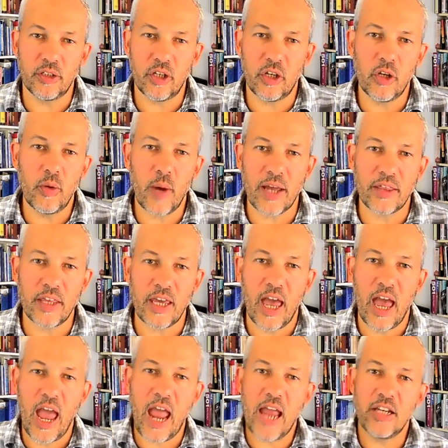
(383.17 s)
who at the
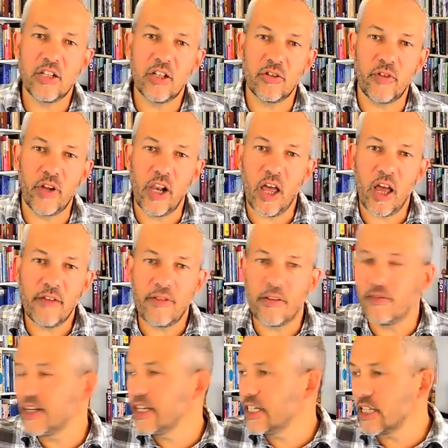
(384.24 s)
end of a life of
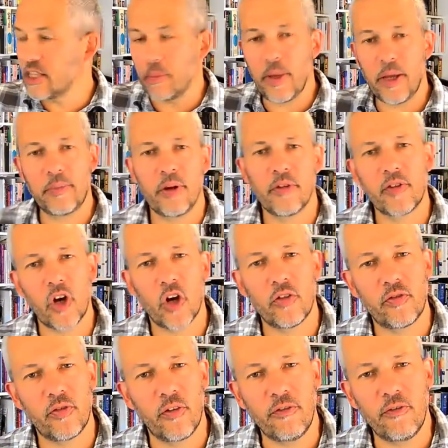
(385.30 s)
leading the people of God
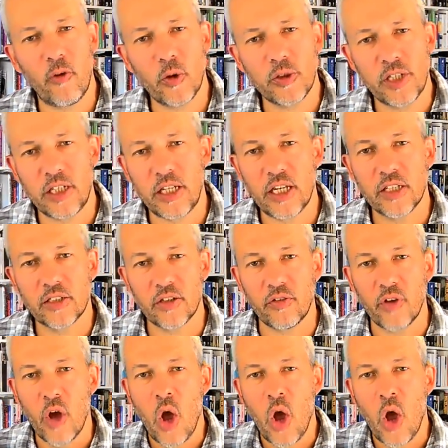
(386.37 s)
for 40 years of